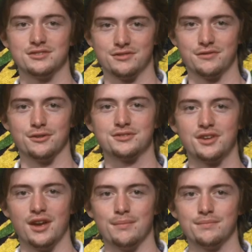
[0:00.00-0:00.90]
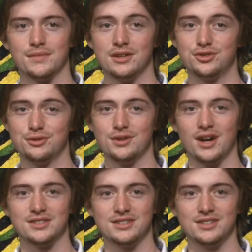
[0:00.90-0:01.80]
is the first game, and June
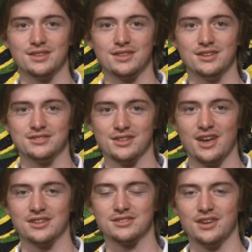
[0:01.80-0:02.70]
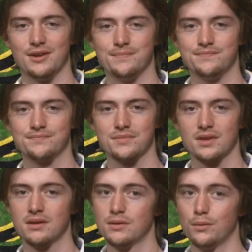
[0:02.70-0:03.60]
19th is the last game.
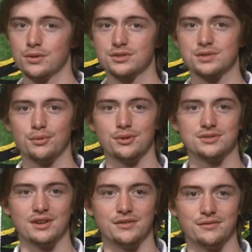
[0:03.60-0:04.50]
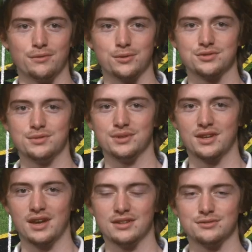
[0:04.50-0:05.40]
Winter sports have unfortunately been
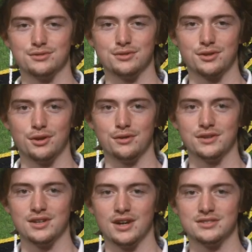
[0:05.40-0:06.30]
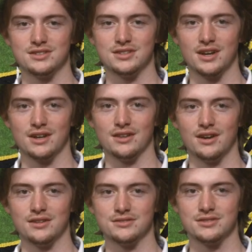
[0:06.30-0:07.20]
canceled due to COVID 19 guidelines,